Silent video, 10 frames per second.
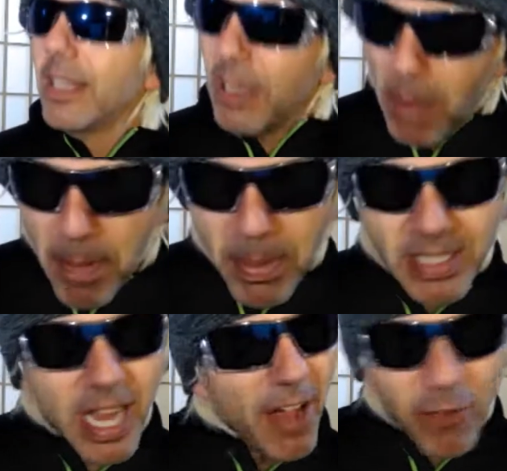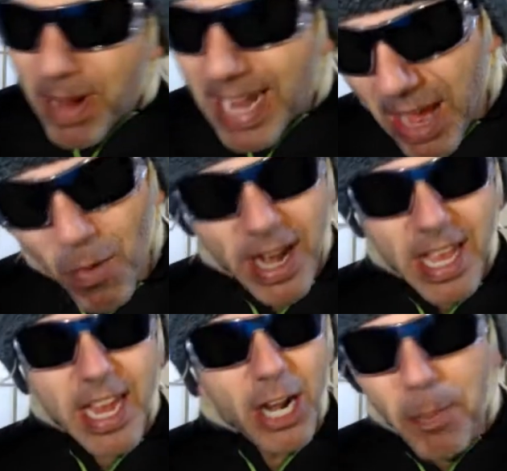It might be tough. You might not want to
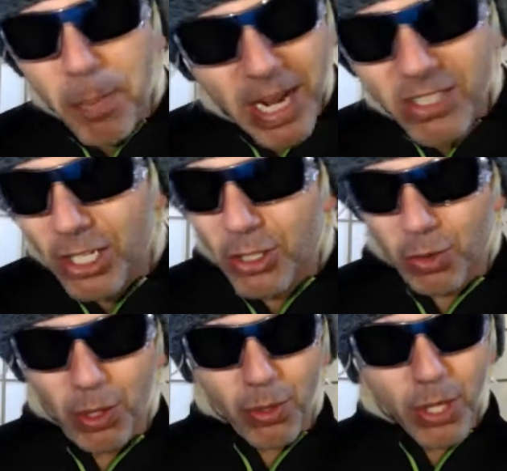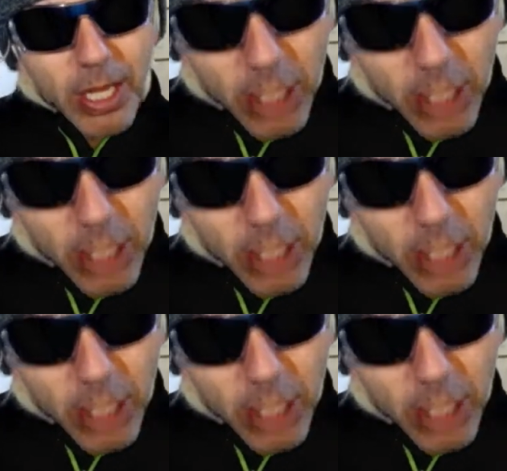hear it, but it's the truth.